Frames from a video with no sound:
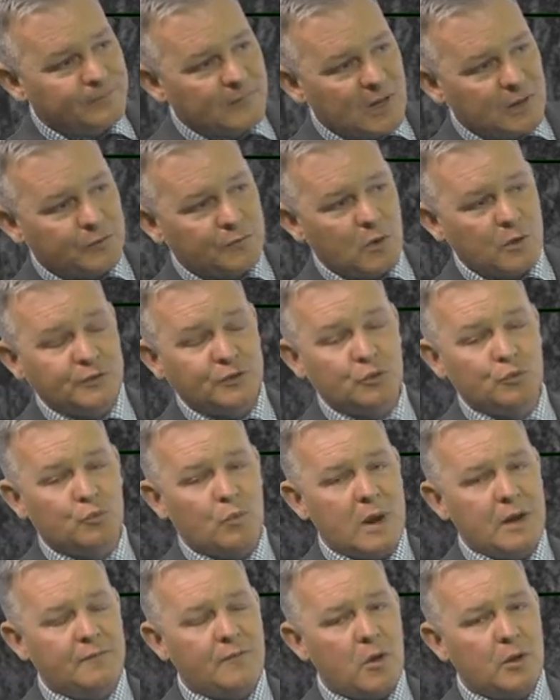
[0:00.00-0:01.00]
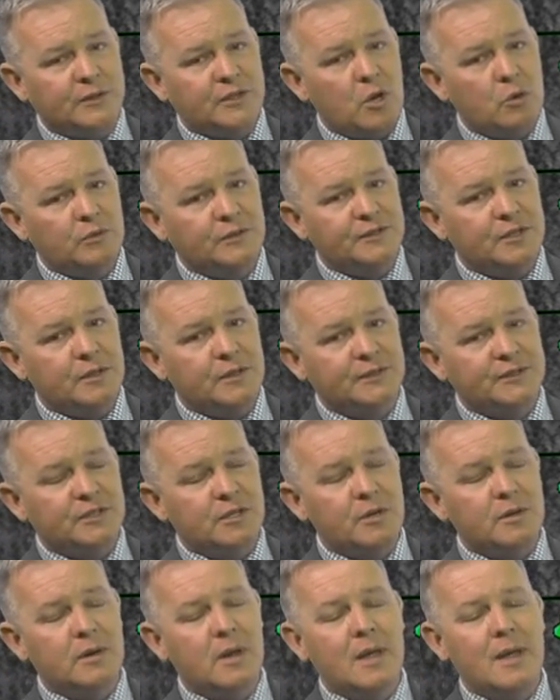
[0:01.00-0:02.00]
As far as those rainfall totals are
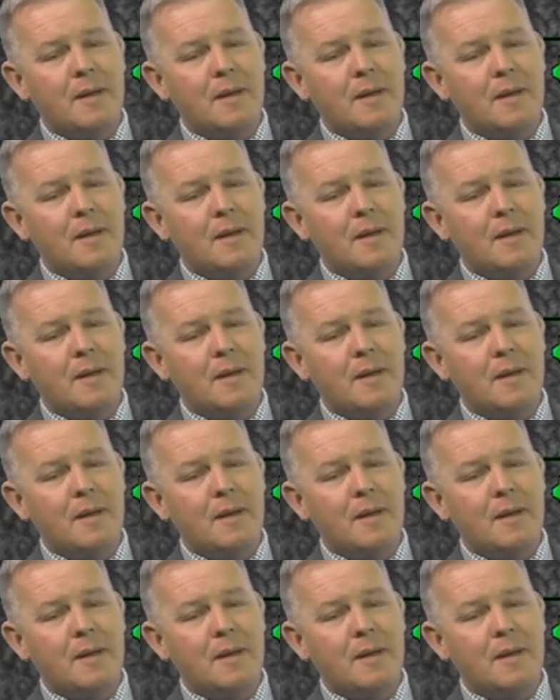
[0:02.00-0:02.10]
concerned,